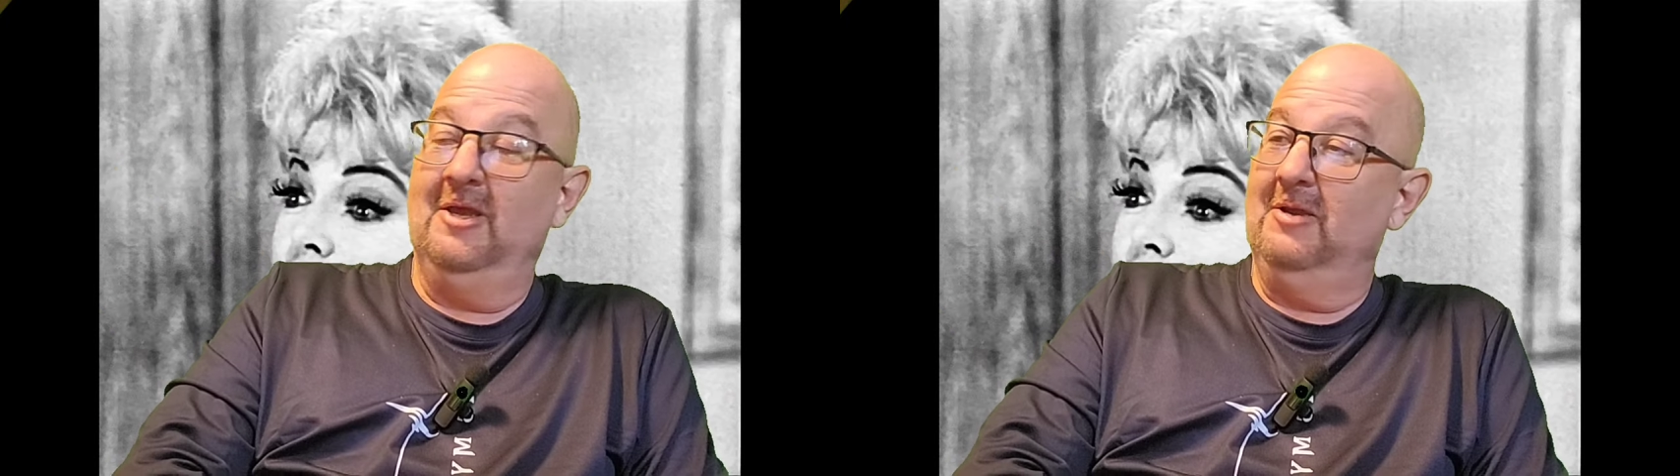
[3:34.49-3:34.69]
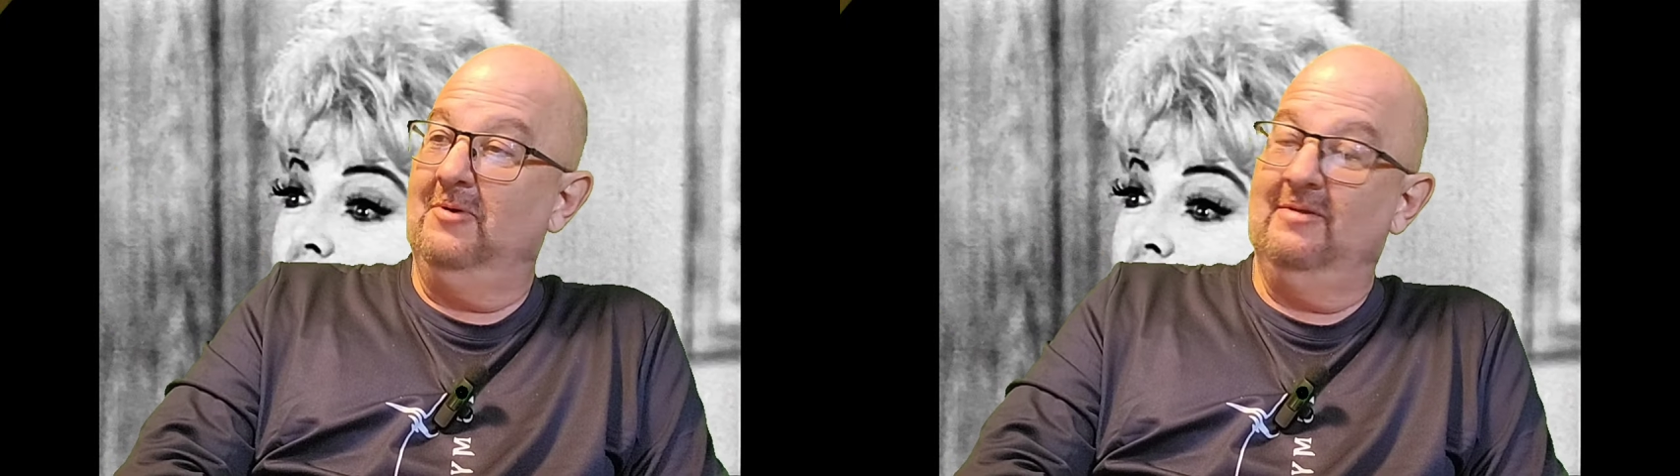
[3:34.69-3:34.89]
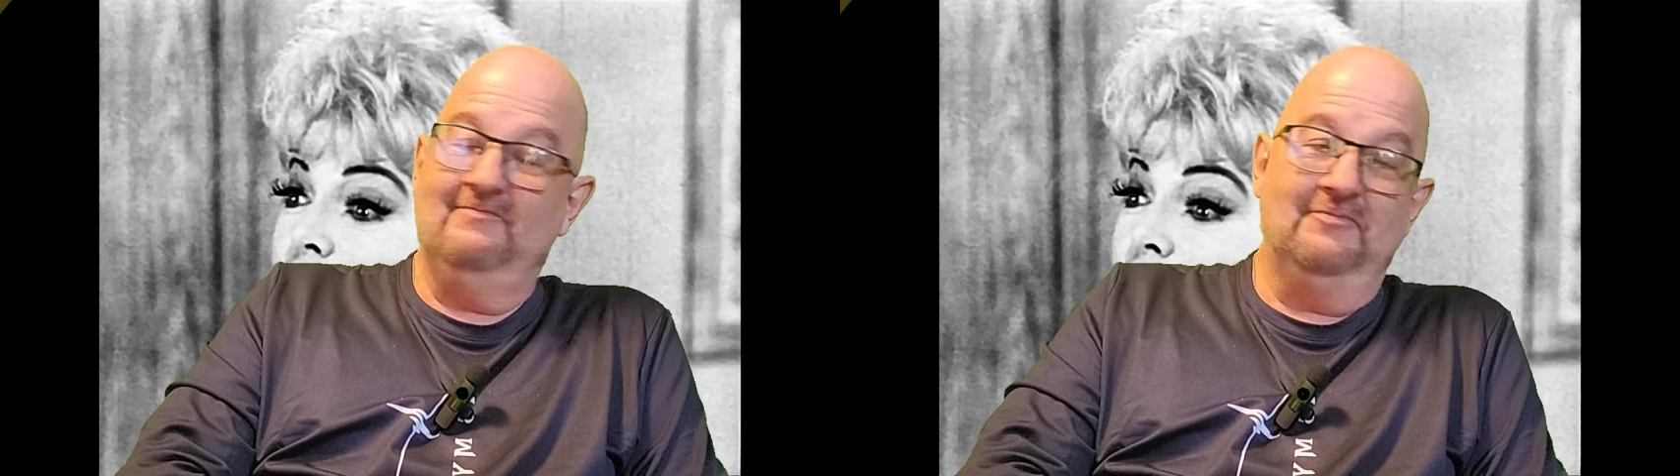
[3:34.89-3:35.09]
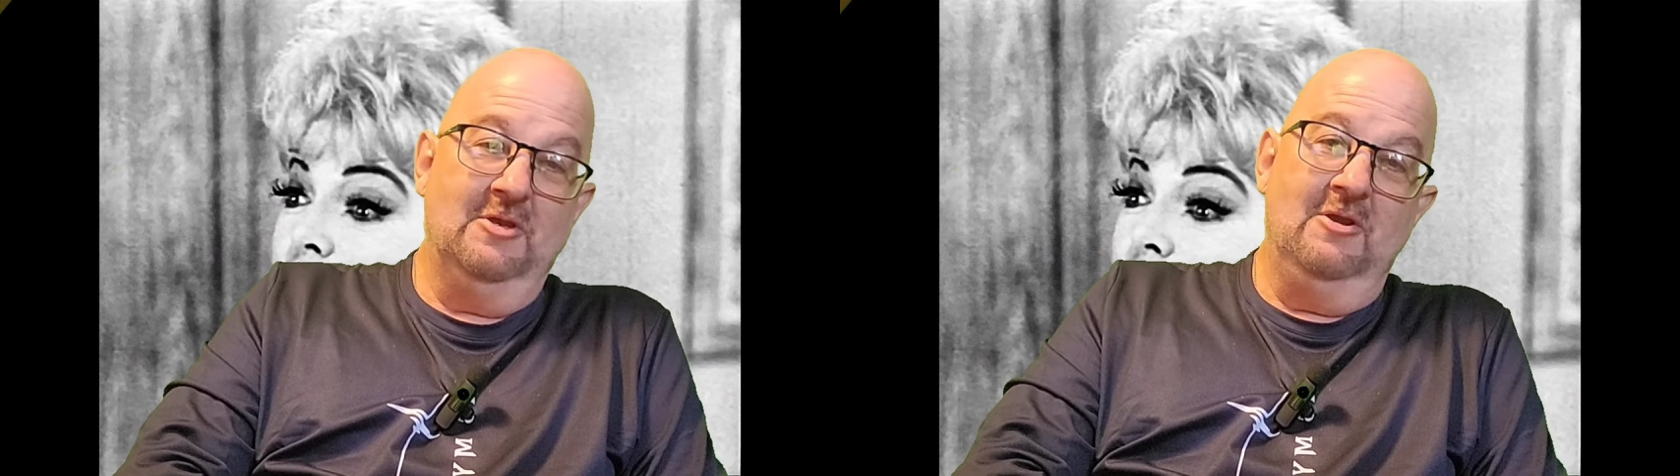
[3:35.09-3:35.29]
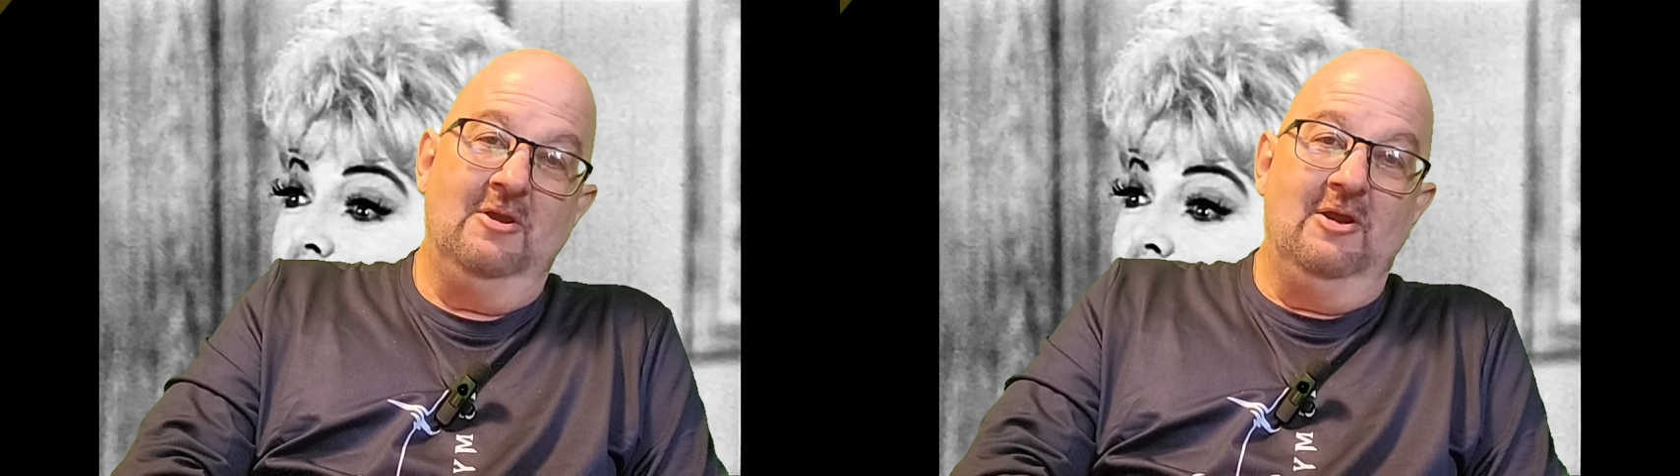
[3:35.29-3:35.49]
Anyway,
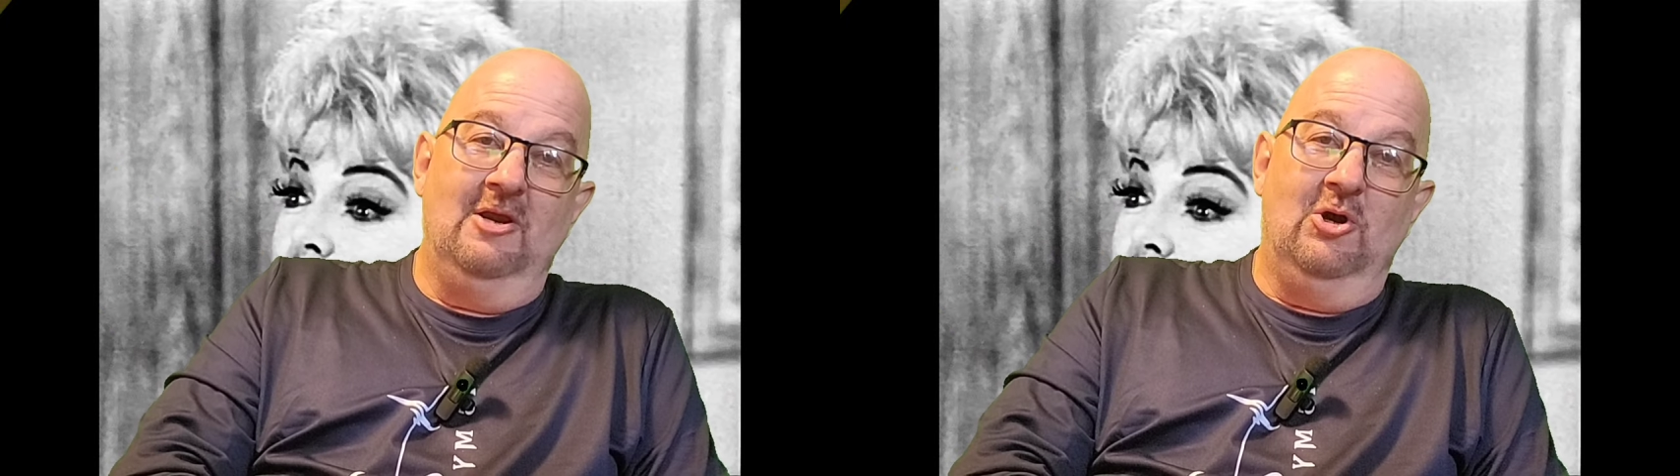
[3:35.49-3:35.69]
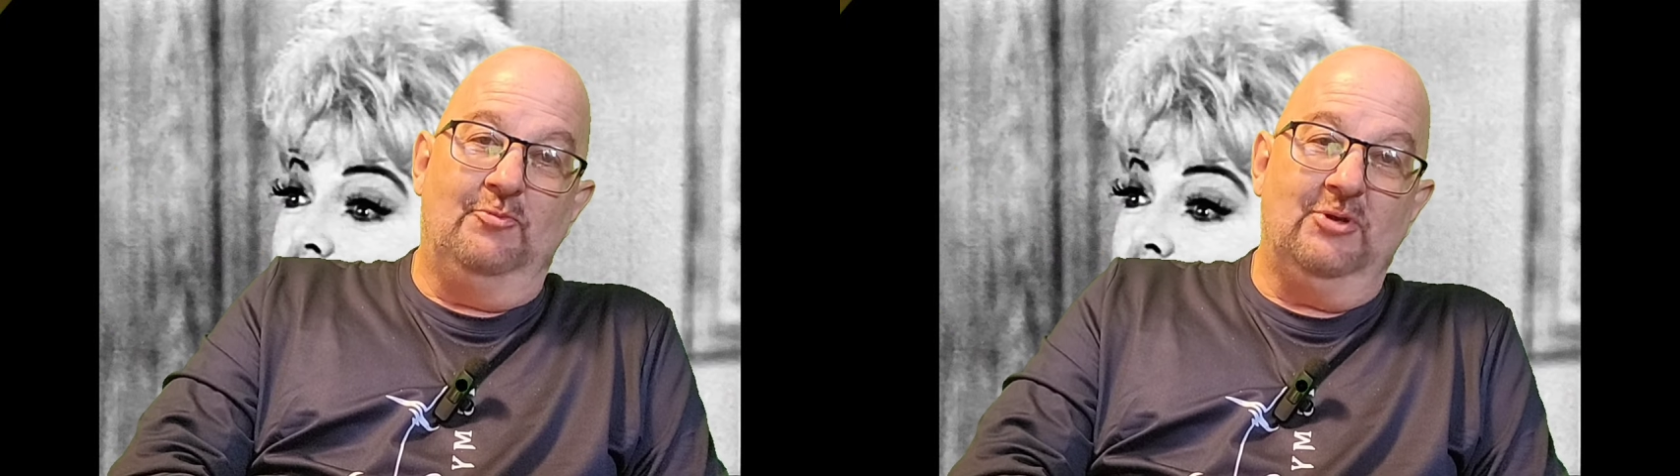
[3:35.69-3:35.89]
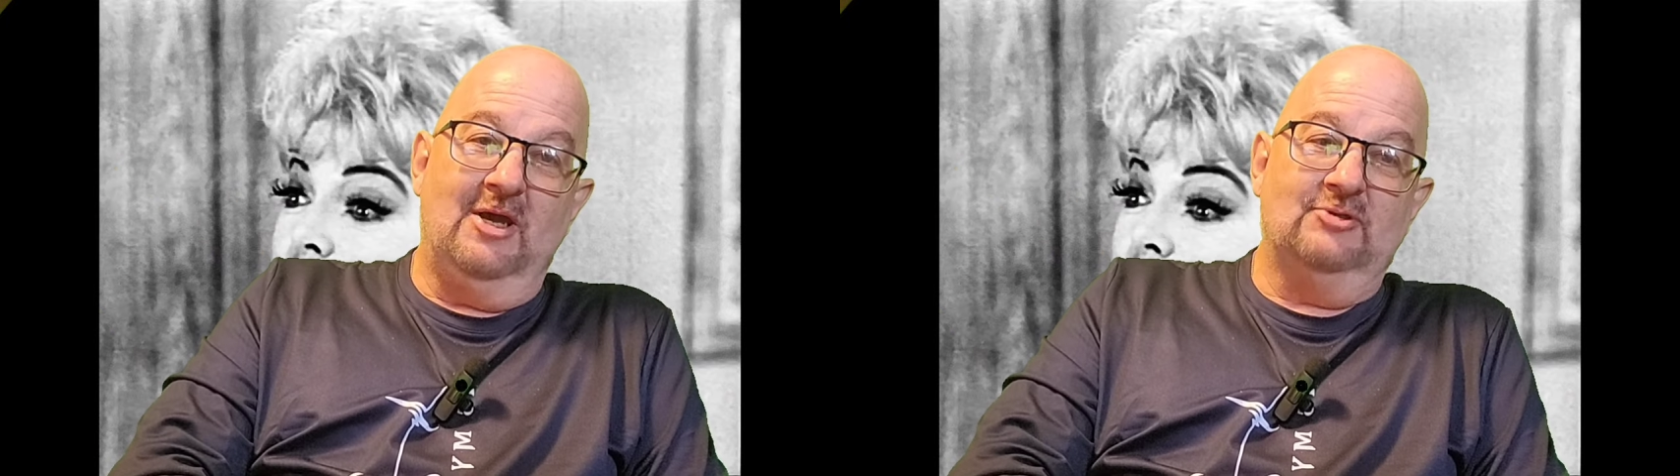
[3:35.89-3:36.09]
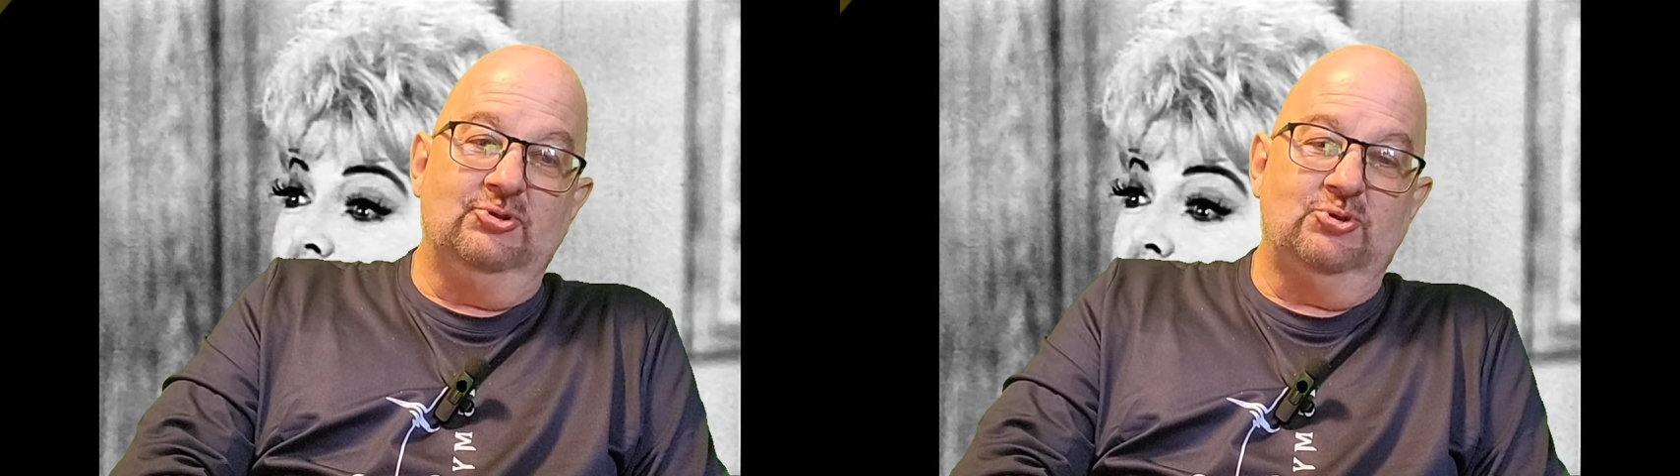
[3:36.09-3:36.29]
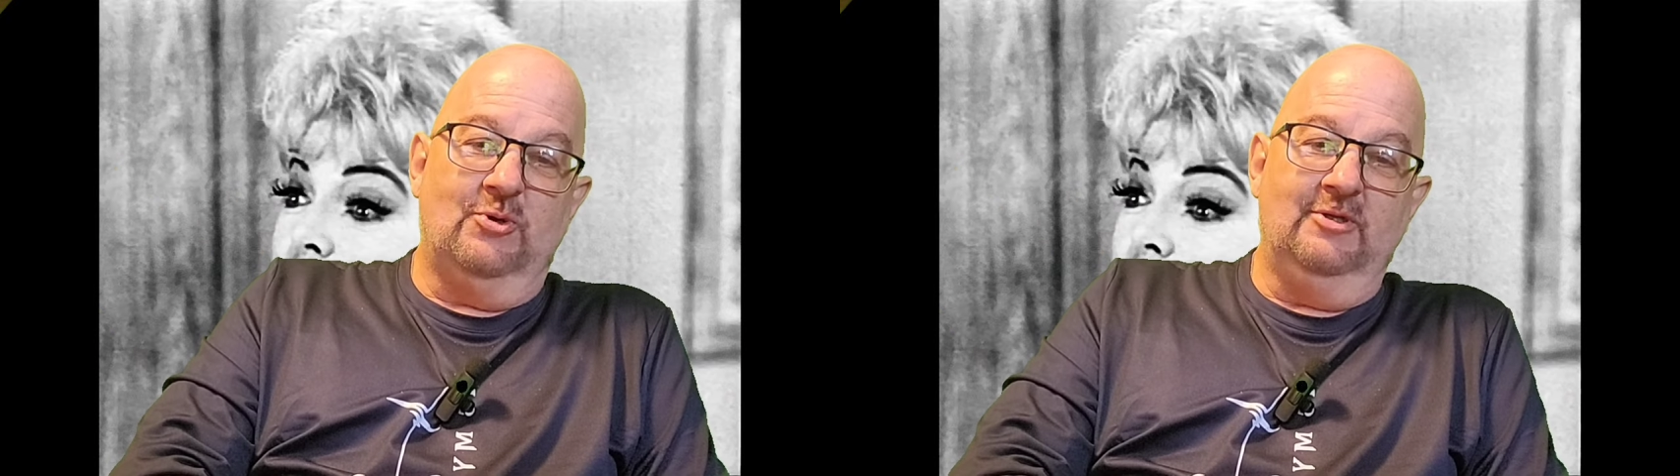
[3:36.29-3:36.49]
hope you
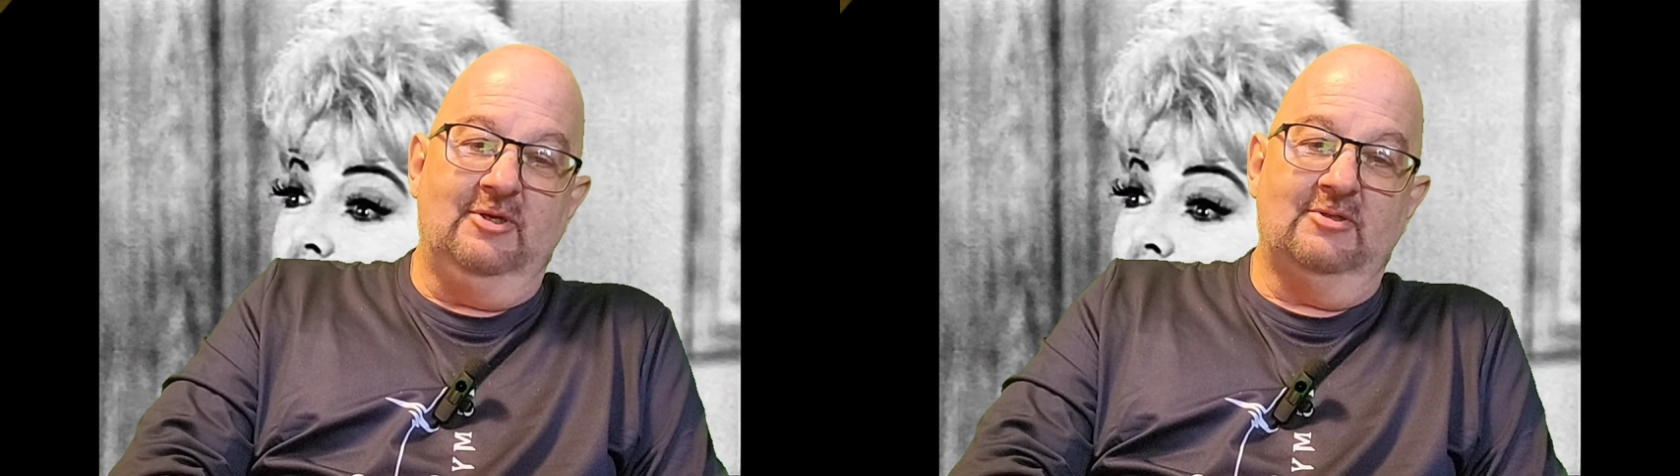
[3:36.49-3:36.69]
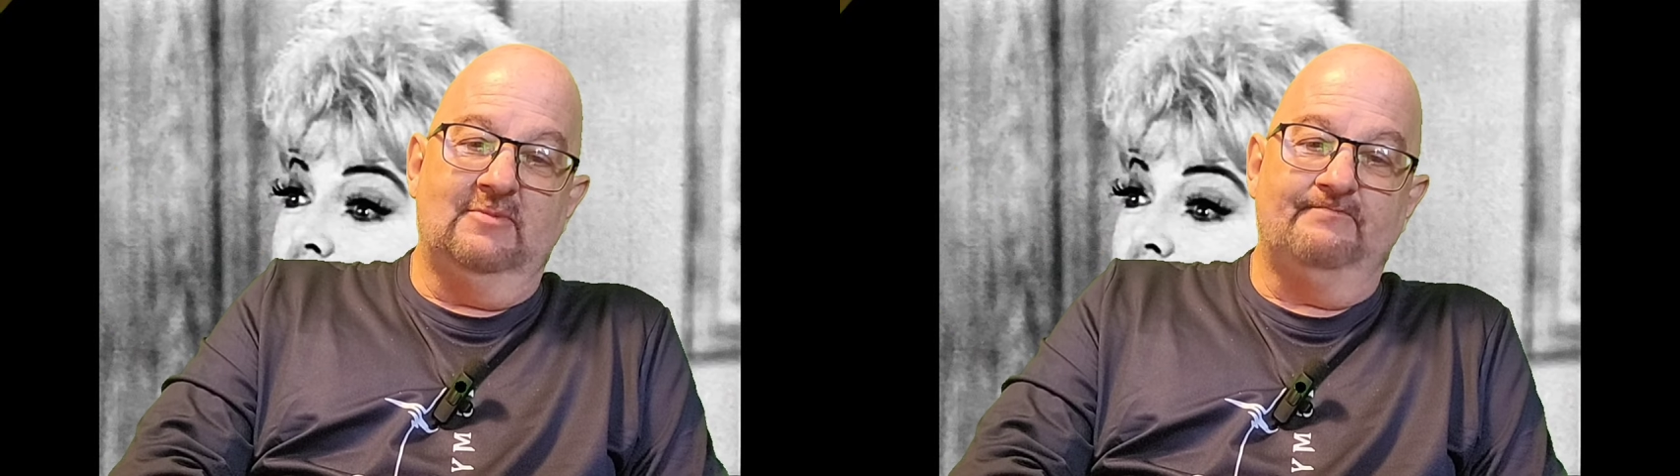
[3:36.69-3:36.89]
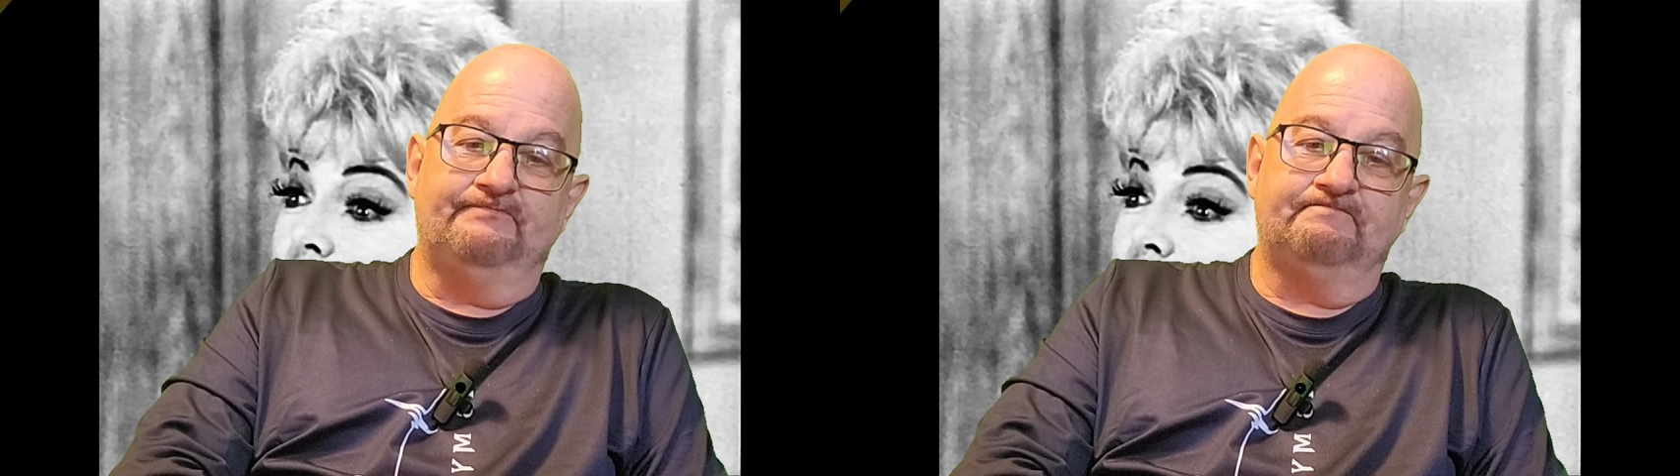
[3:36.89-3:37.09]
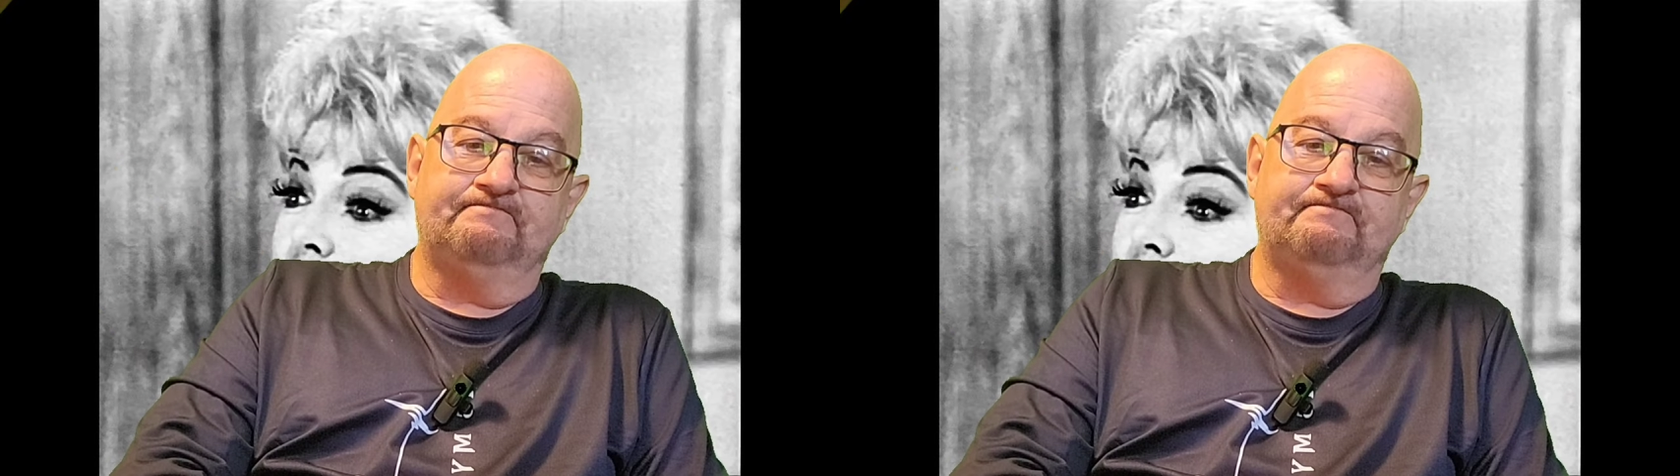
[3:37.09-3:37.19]
guys enjoyed this.